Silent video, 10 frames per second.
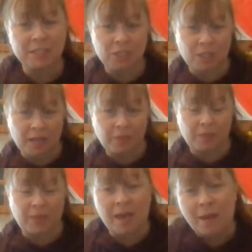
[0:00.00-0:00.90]
shut
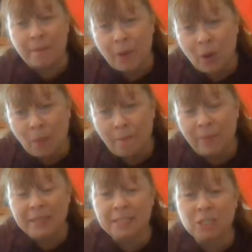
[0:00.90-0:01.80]
them.
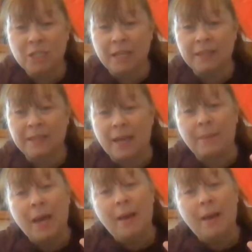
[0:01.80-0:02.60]
Open, shut them.